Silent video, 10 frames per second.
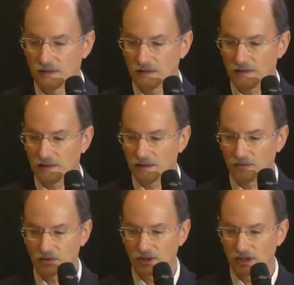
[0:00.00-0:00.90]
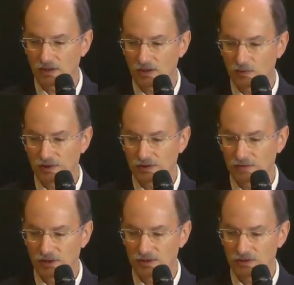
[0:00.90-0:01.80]
Uh, and if you look at it
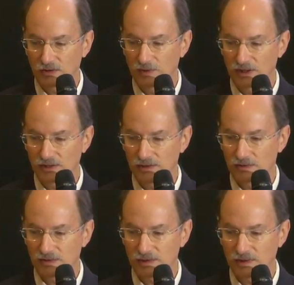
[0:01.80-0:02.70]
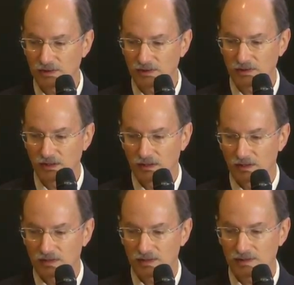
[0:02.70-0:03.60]
cumulatively, it's a little bit easier to see.
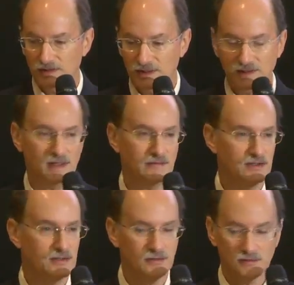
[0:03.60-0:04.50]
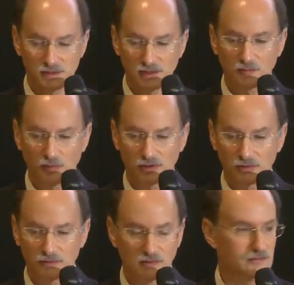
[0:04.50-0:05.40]
This is a seven
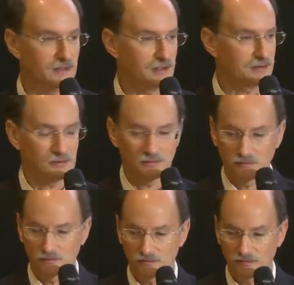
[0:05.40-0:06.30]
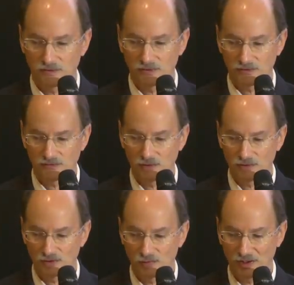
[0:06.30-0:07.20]
sigma event, for those of you who
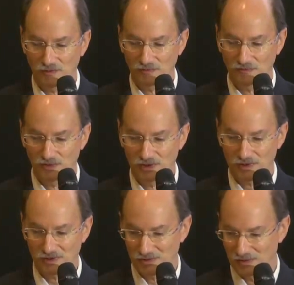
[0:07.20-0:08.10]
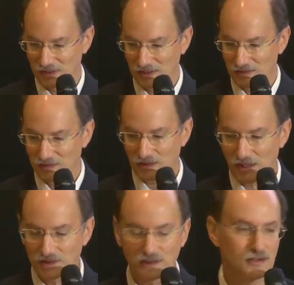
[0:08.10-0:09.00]
know about physics. That's
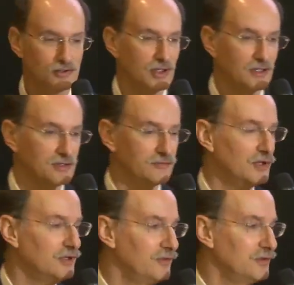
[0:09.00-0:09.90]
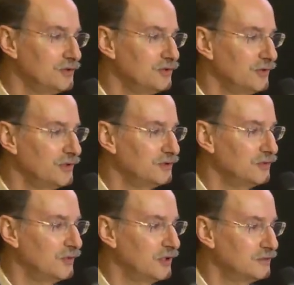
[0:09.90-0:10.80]
odds against chance of greater than a trillion
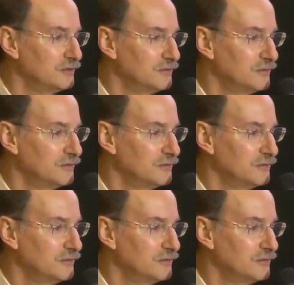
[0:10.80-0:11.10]
to one.